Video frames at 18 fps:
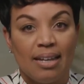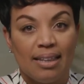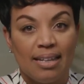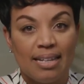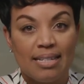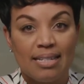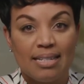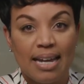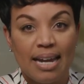
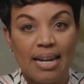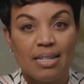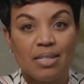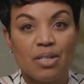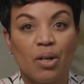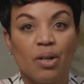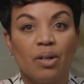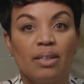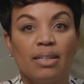These states
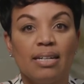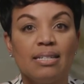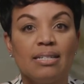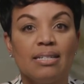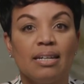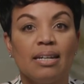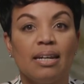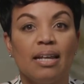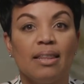are
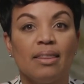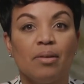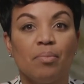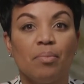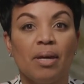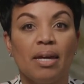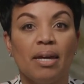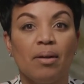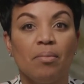listed in the
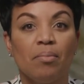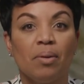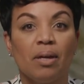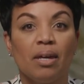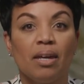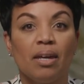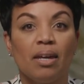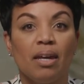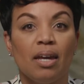
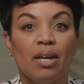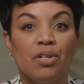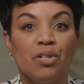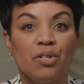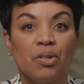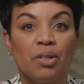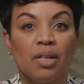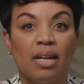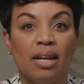PMP
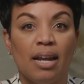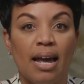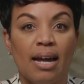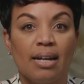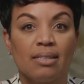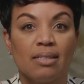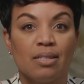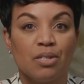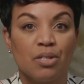
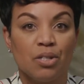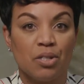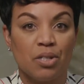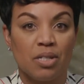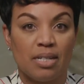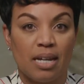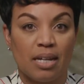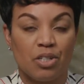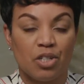Interconnect search
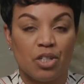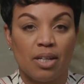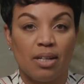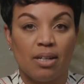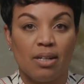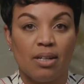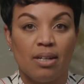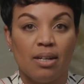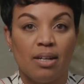section.